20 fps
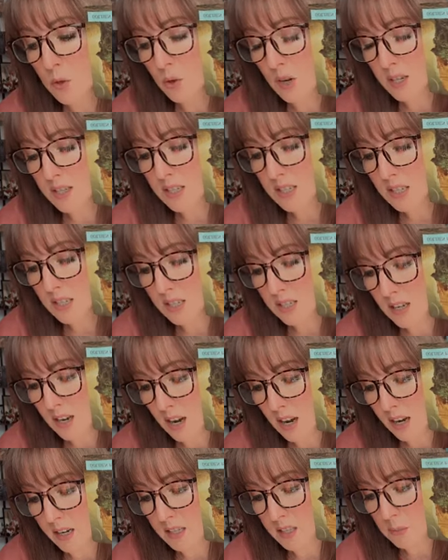Trust in the
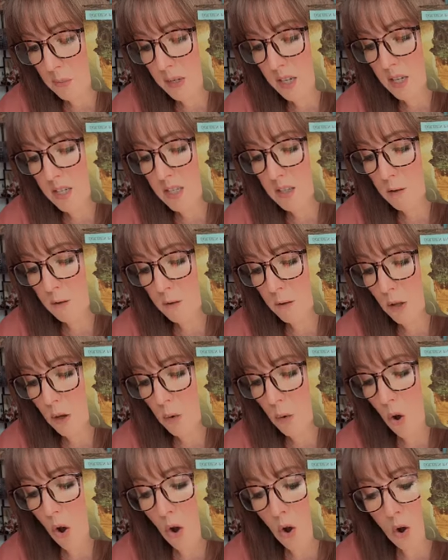tides because the
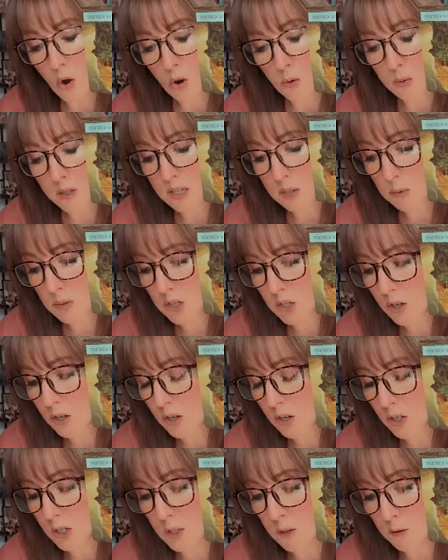flow always
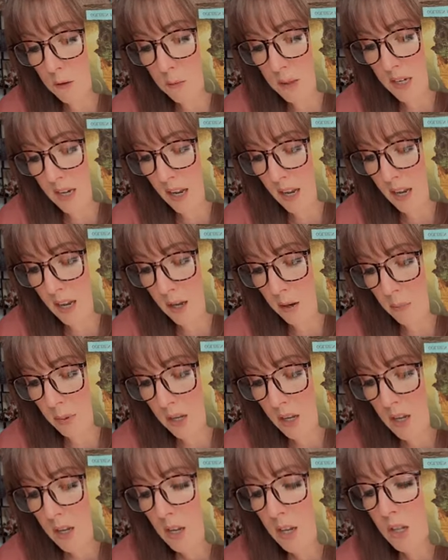returns from the
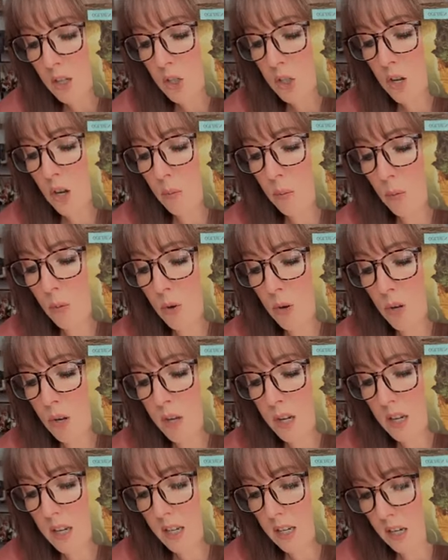ebb. Chop
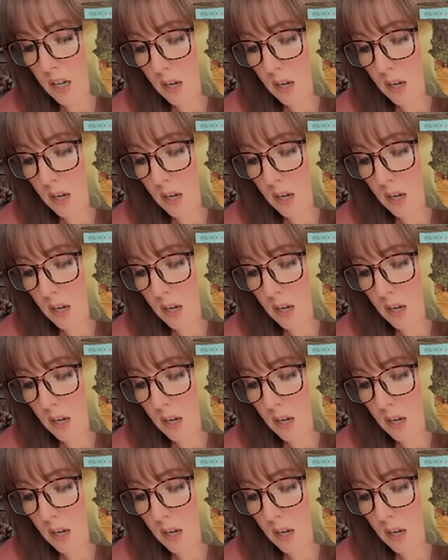wood,